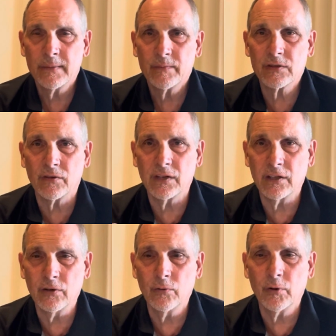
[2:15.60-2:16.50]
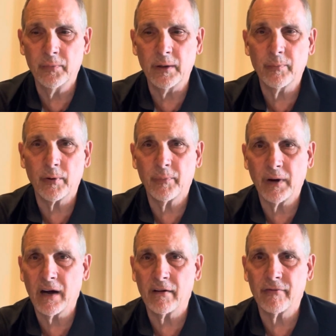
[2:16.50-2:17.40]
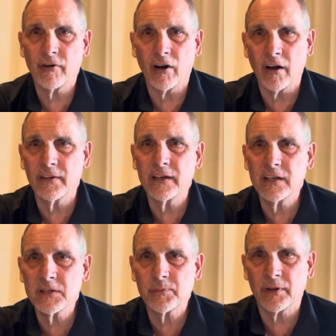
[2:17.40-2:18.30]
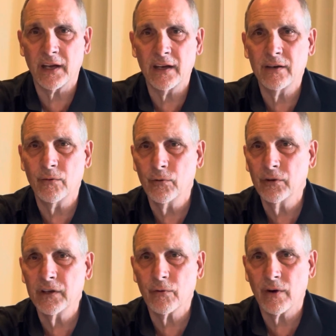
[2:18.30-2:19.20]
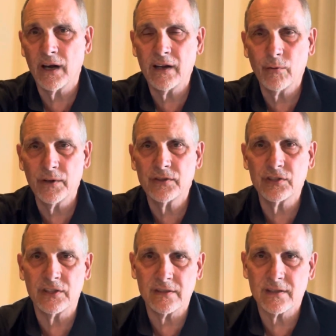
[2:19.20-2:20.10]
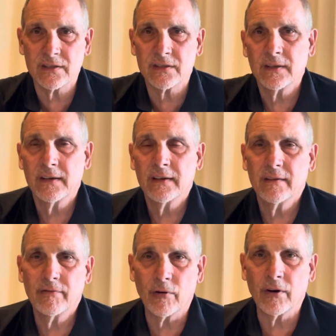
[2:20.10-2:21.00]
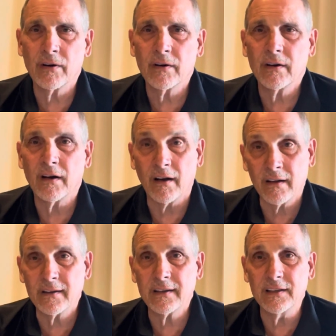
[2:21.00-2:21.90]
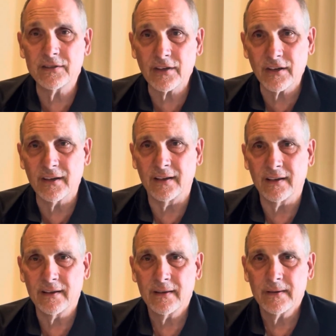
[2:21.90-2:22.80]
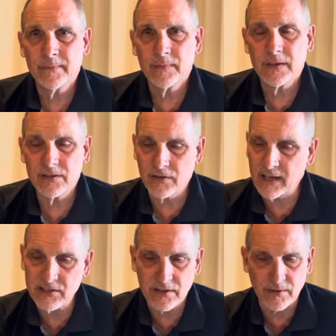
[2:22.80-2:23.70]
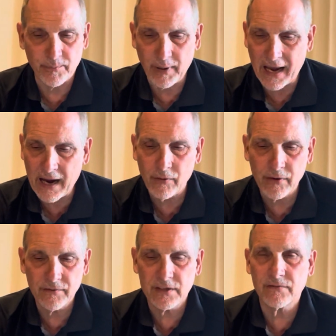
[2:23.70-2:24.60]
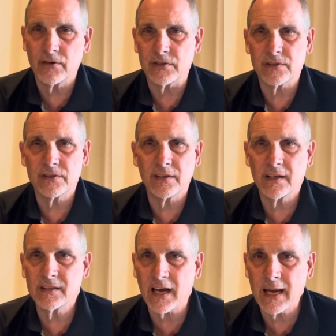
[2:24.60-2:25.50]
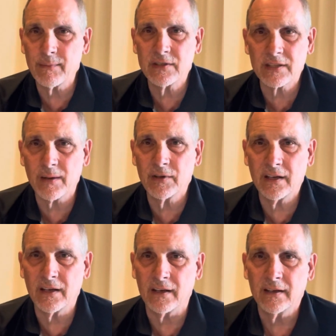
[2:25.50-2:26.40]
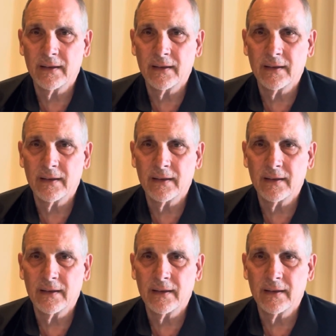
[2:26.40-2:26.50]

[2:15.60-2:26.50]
so that you will be prepared for all that he has planned in ruling and reigning with Jesus for all eternity. And so that's the power of this verse, is that time and time again,